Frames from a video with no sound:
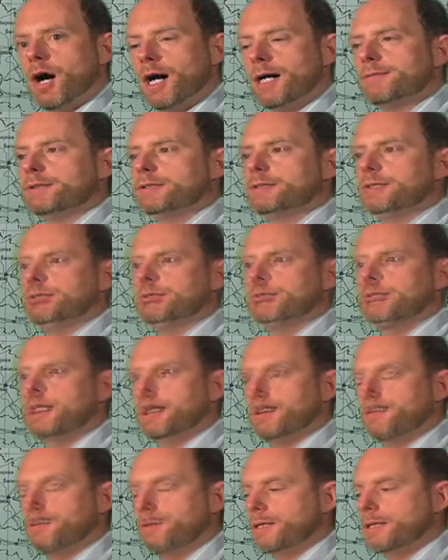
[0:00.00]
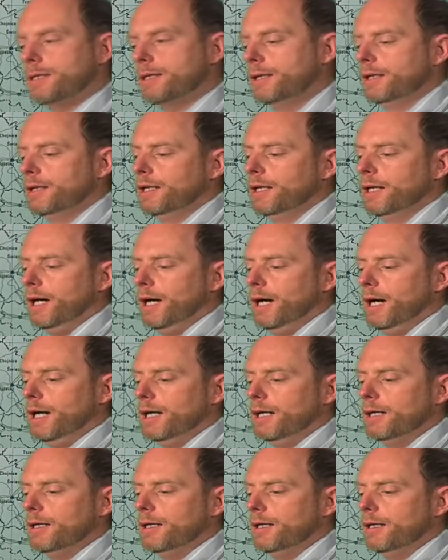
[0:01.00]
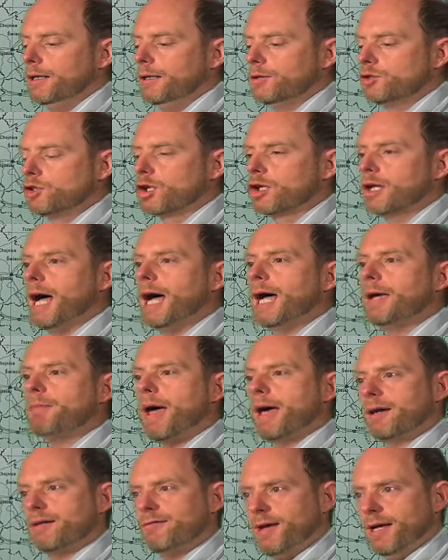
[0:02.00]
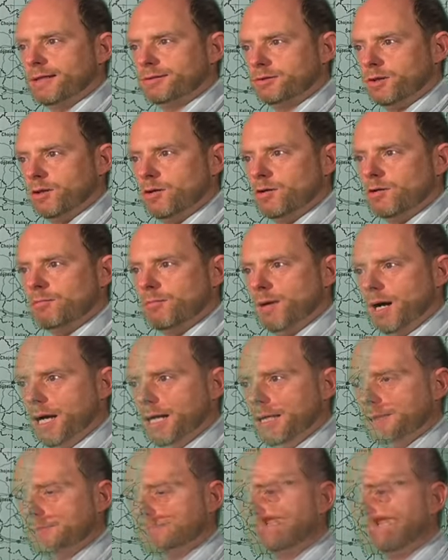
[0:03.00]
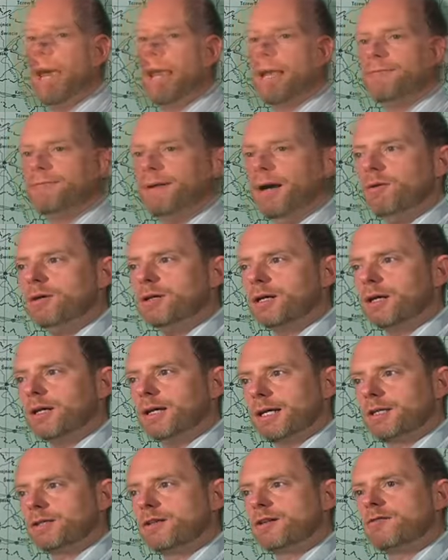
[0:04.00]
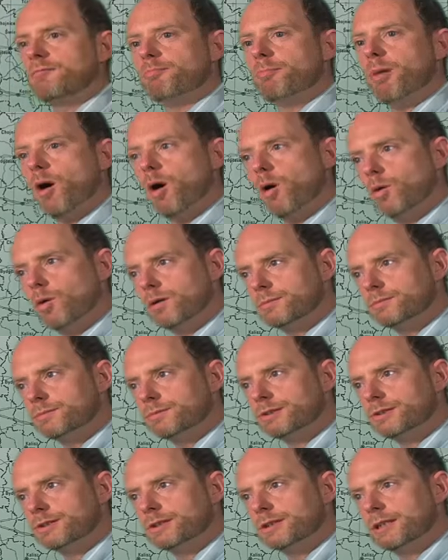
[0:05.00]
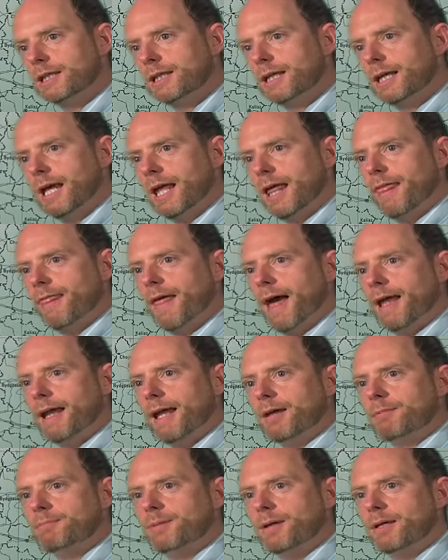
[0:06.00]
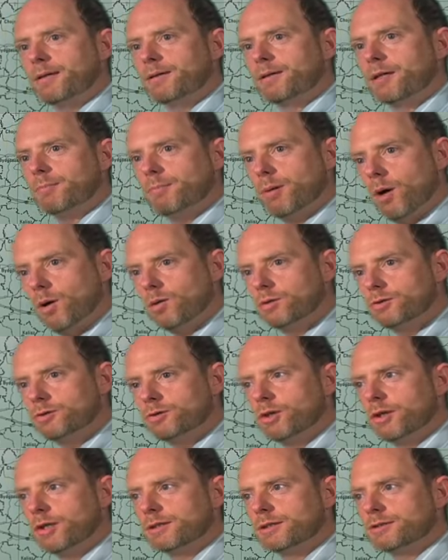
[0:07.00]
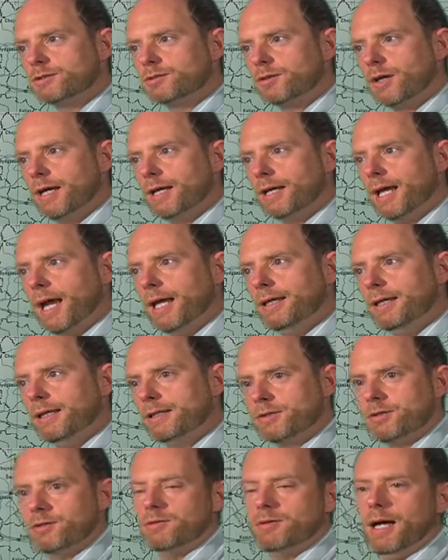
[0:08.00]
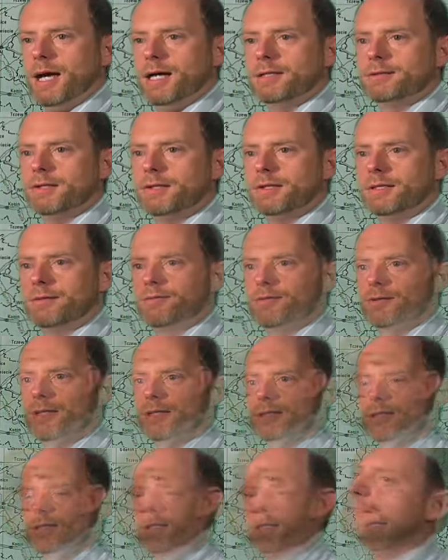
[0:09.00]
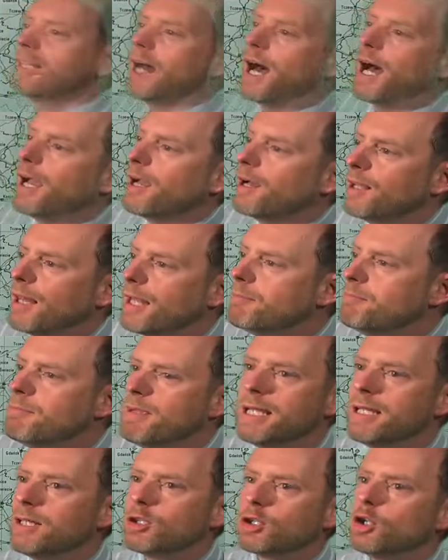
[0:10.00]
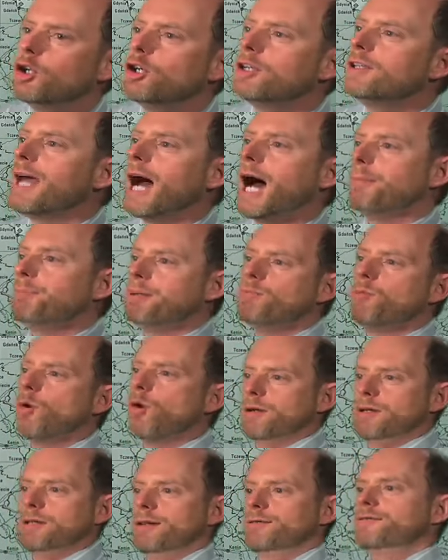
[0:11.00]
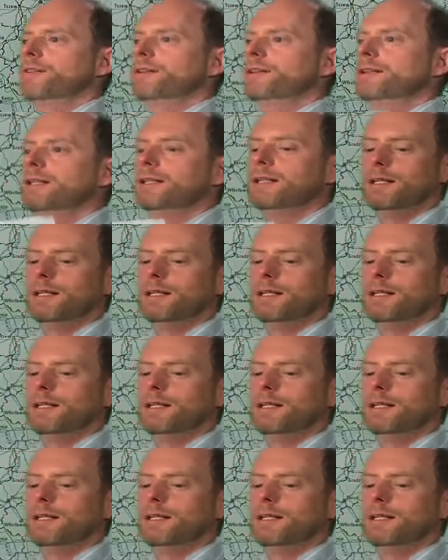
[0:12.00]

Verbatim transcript: offices of the uh, July Manifesto mine. And I found a collection of poems that had been composed during the strike and issued as a leaflet. The style and meaning could not be more different.